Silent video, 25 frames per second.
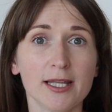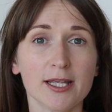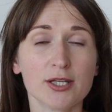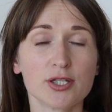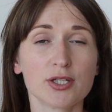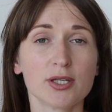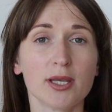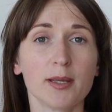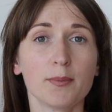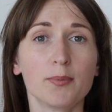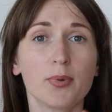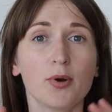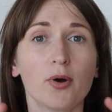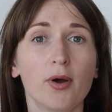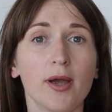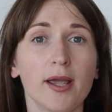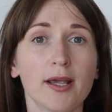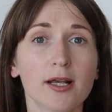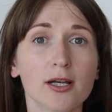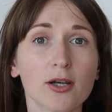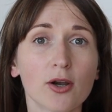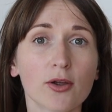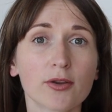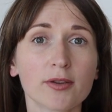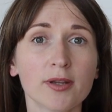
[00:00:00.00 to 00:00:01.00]
literally put
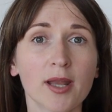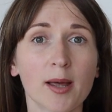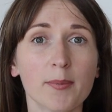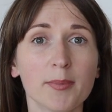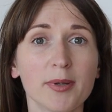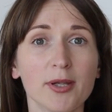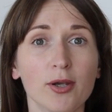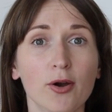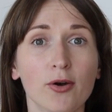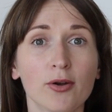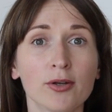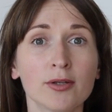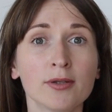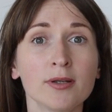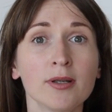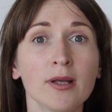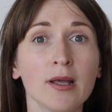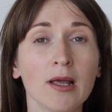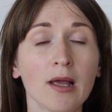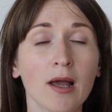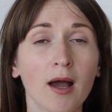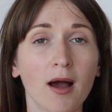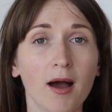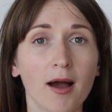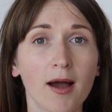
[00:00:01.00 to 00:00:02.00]
a cloth nappy on
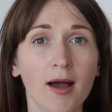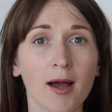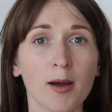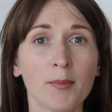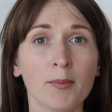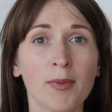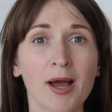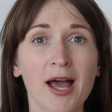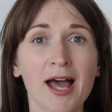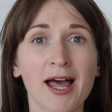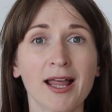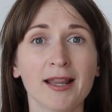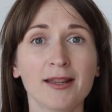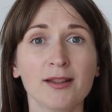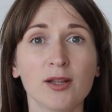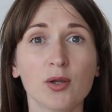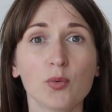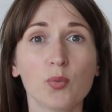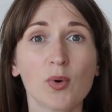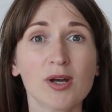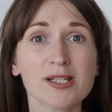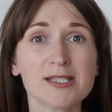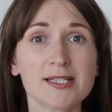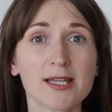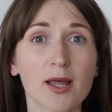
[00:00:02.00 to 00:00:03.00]
um, and
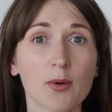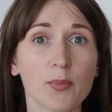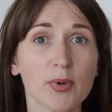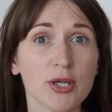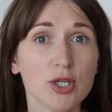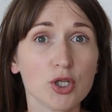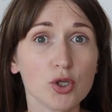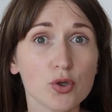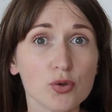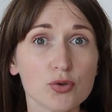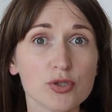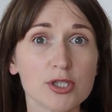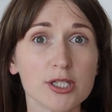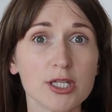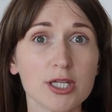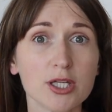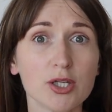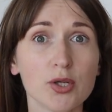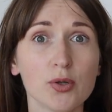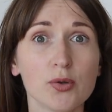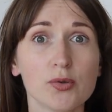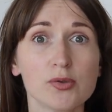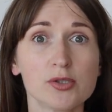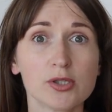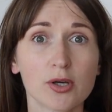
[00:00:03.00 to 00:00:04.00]
the ones that we usually
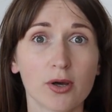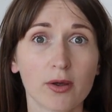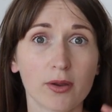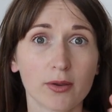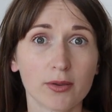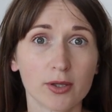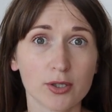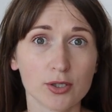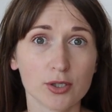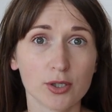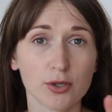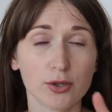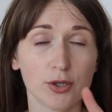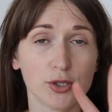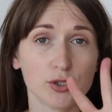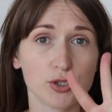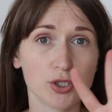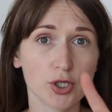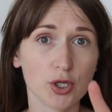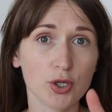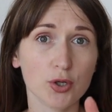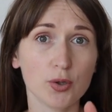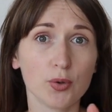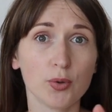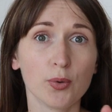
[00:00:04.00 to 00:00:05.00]
use are the, the
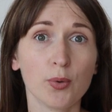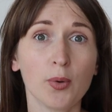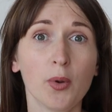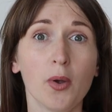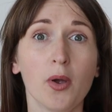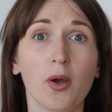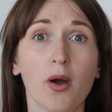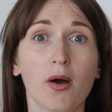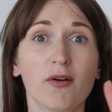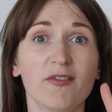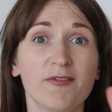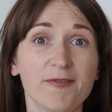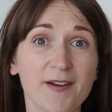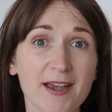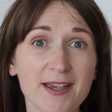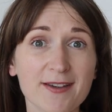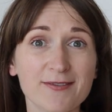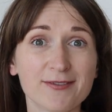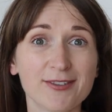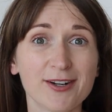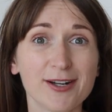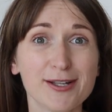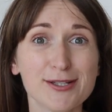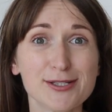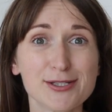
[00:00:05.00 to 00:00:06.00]
two
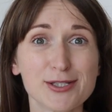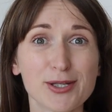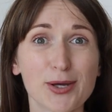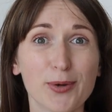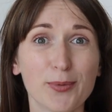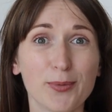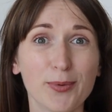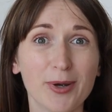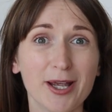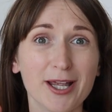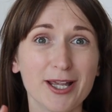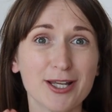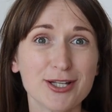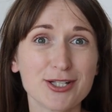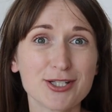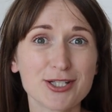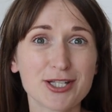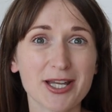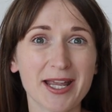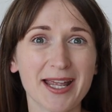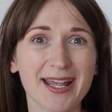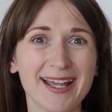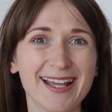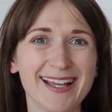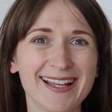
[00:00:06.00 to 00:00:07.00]
favourites
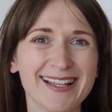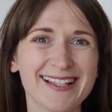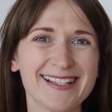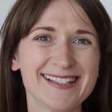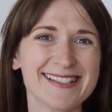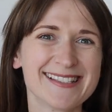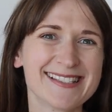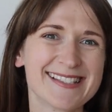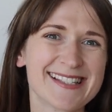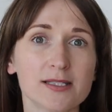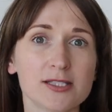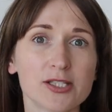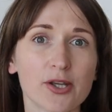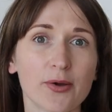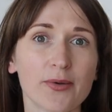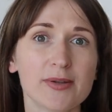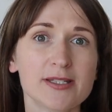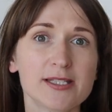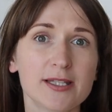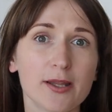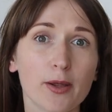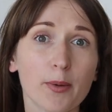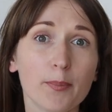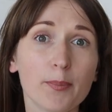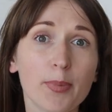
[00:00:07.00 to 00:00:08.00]
which is, so
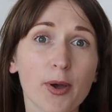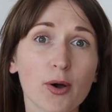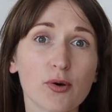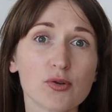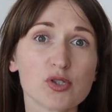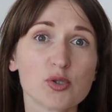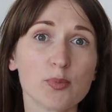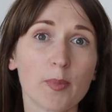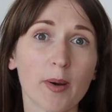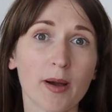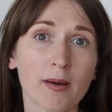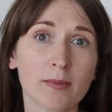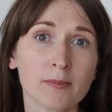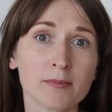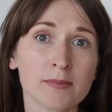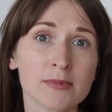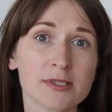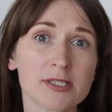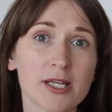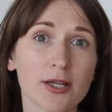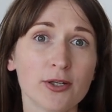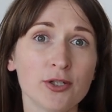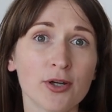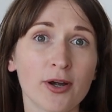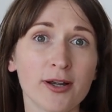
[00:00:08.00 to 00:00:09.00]
it's the Bells
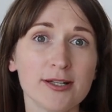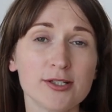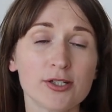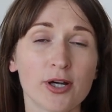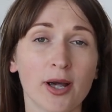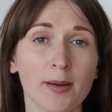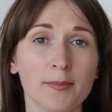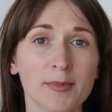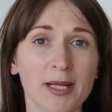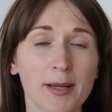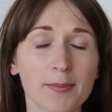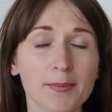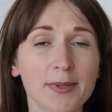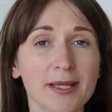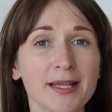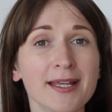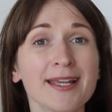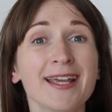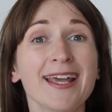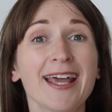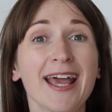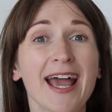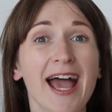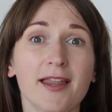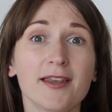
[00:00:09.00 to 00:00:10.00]
Bumz Nighttime
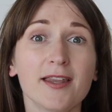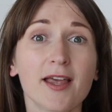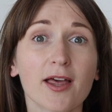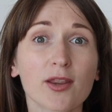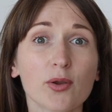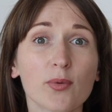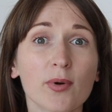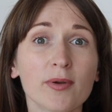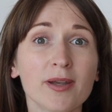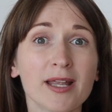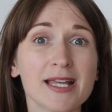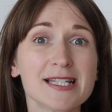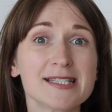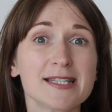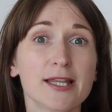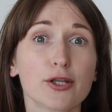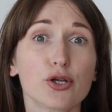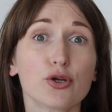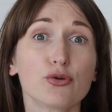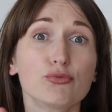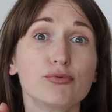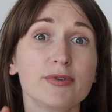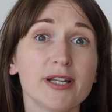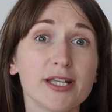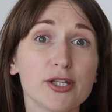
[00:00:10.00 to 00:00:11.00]
Nappy and the other one is the
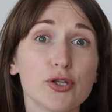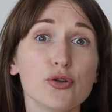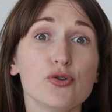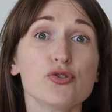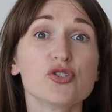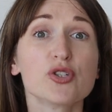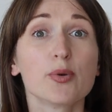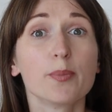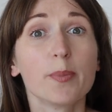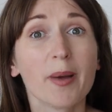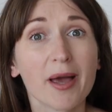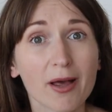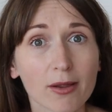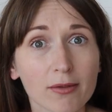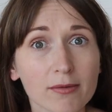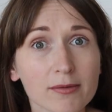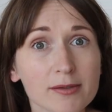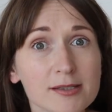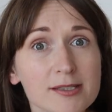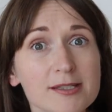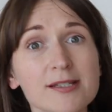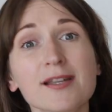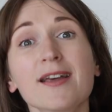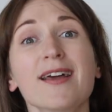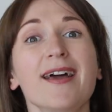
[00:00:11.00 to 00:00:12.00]

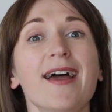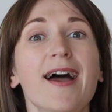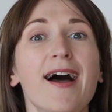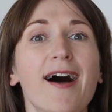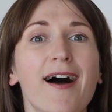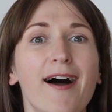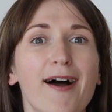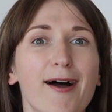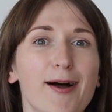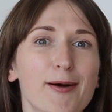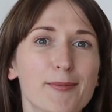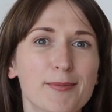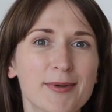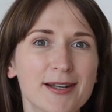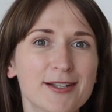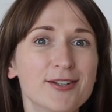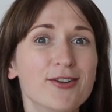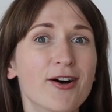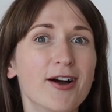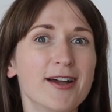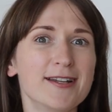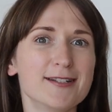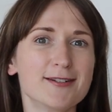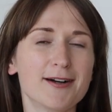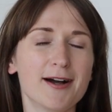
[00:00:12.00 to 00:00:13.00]
Reusabelles um,
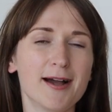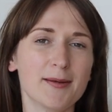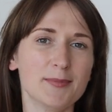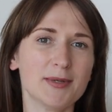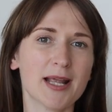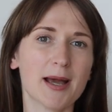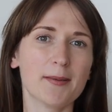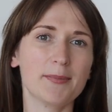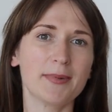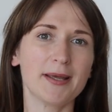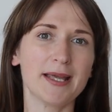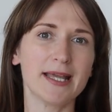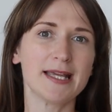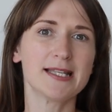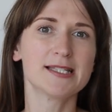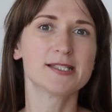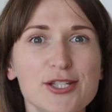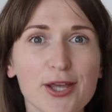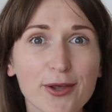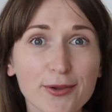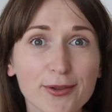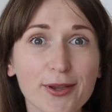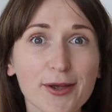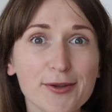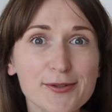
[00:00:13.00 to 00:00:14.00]
Nighttime Nappy.
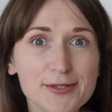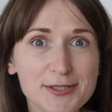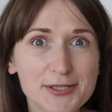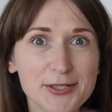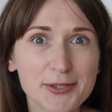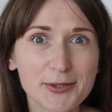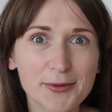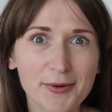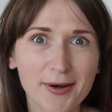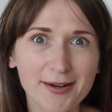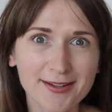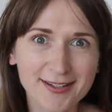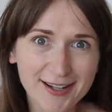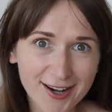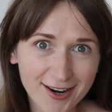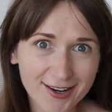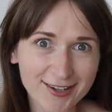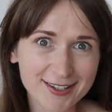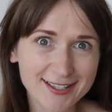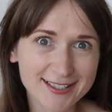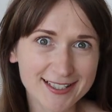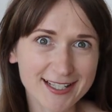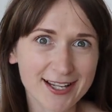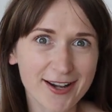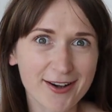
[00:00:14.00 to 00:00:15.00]
So those two are
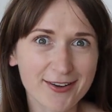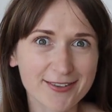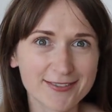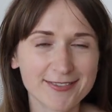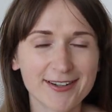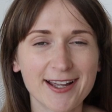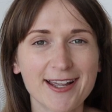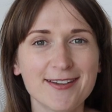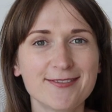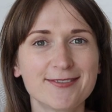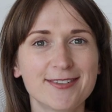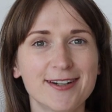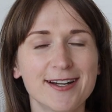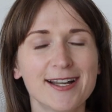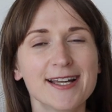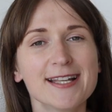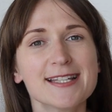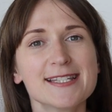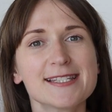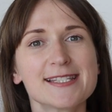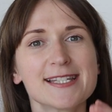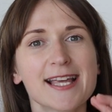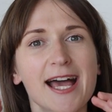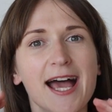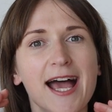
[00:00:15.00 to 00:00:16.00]
currently our
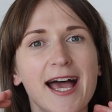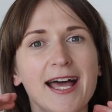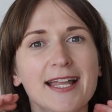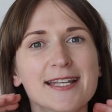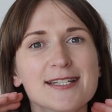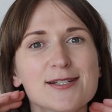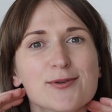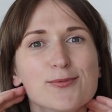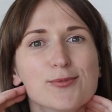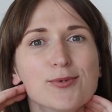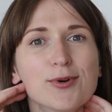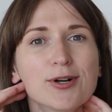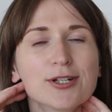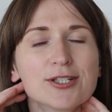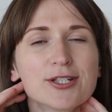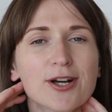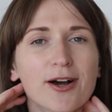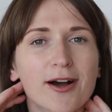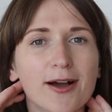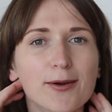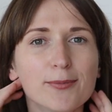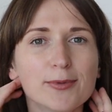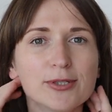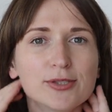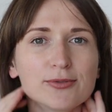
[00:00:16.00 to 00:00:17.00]
favourites and what
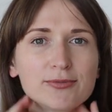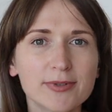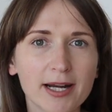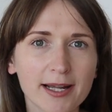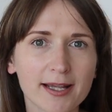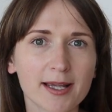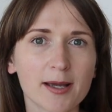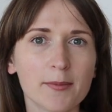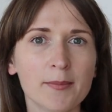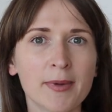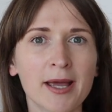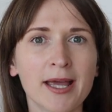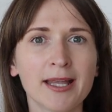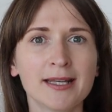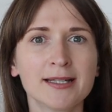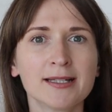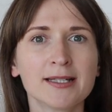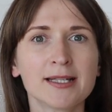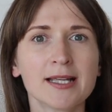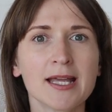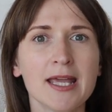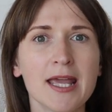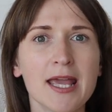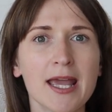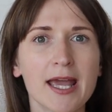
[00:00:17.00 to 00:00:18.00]
I would
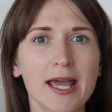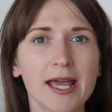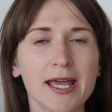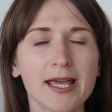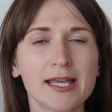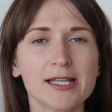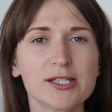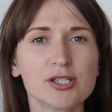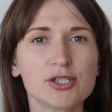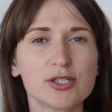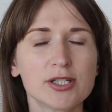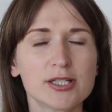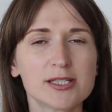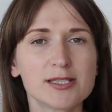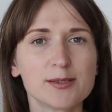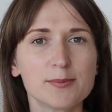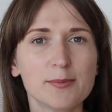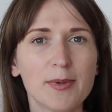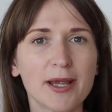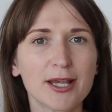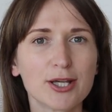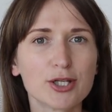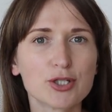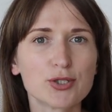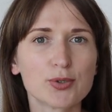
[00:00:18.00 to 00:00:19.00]
recommend is just
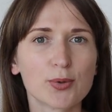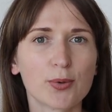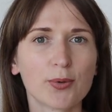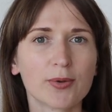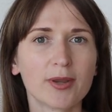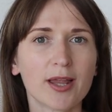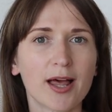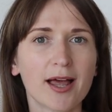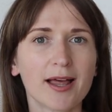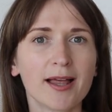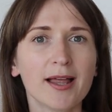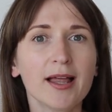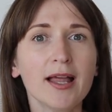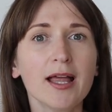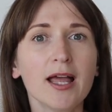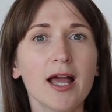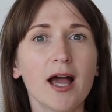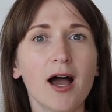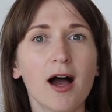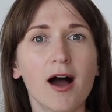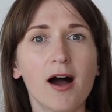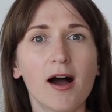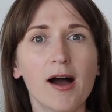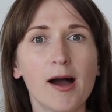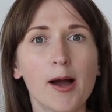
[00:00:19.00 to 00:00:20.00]
make sure that
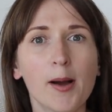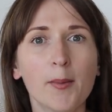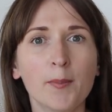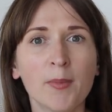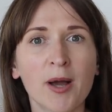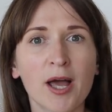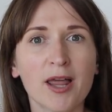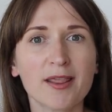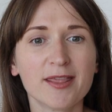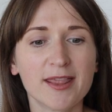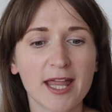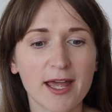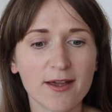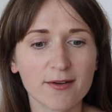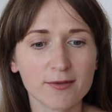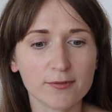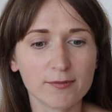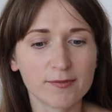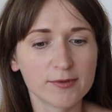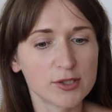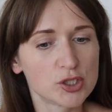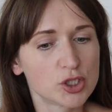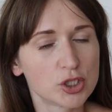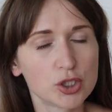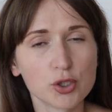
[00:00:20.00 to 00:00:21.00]
um,
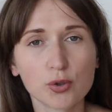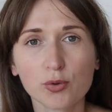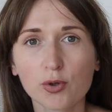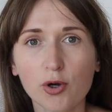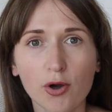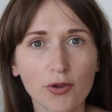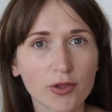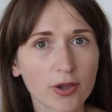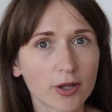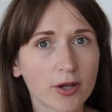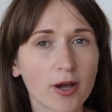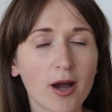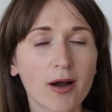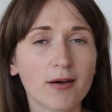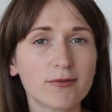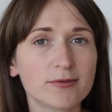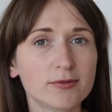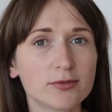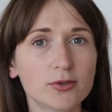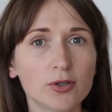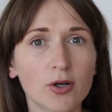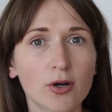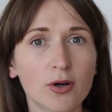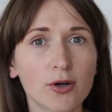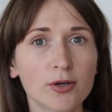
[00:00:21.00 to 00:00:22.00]
they still got the
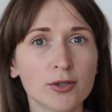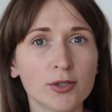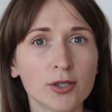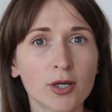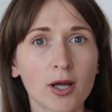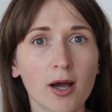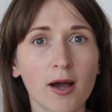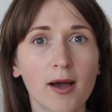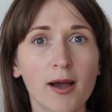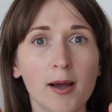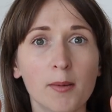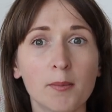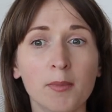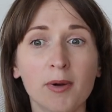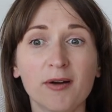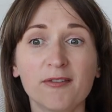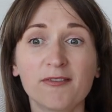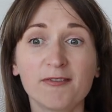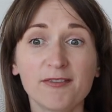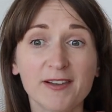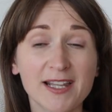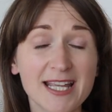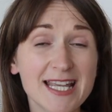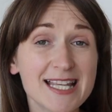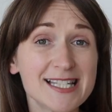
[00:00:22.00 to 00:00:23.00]
cover on um, a
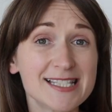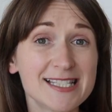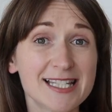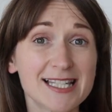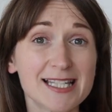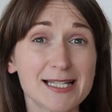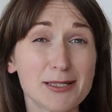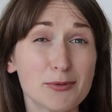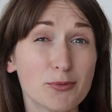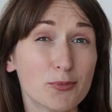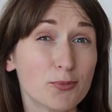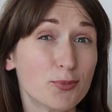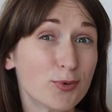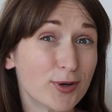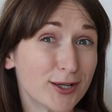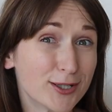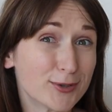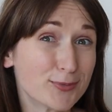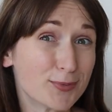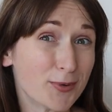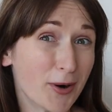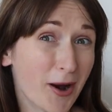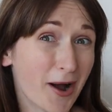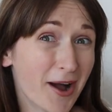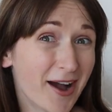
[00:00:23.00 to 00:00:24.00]
fleece. It
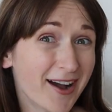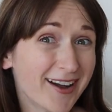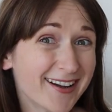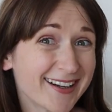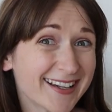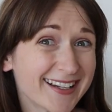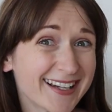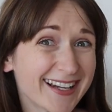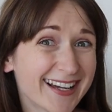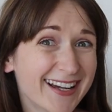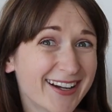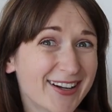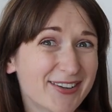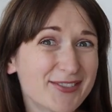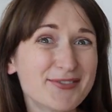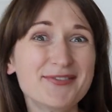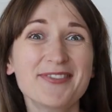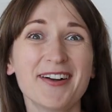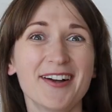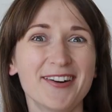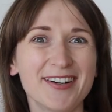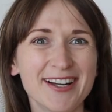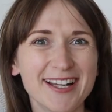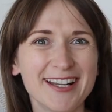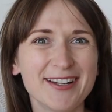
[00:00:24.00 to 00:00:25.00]
would work
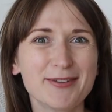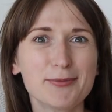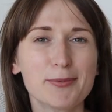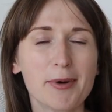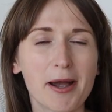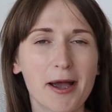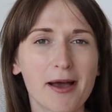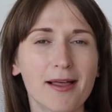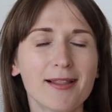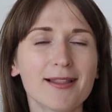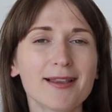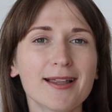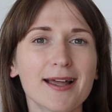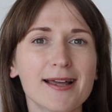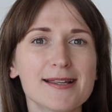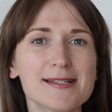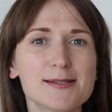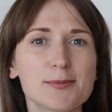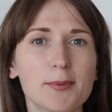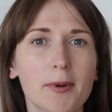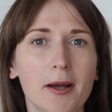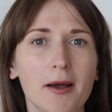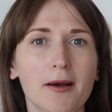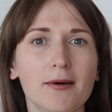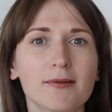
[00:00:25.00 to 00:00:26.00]
very well
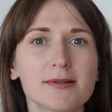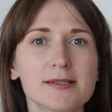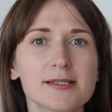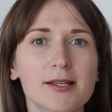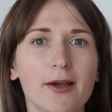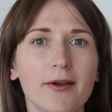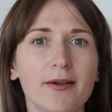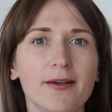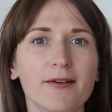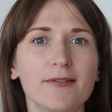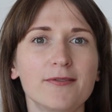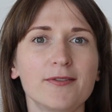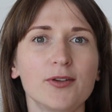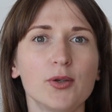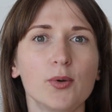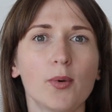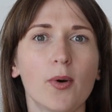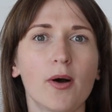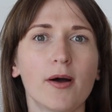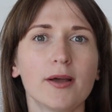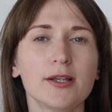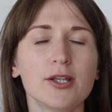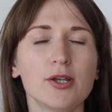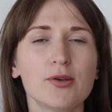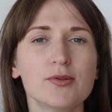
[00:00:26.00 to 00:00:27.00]
as well. So if you
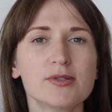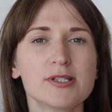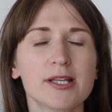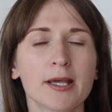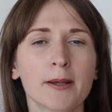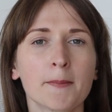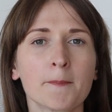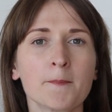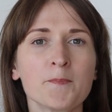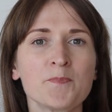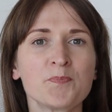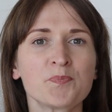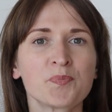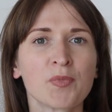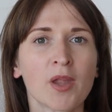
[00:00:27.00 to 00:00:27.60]
are using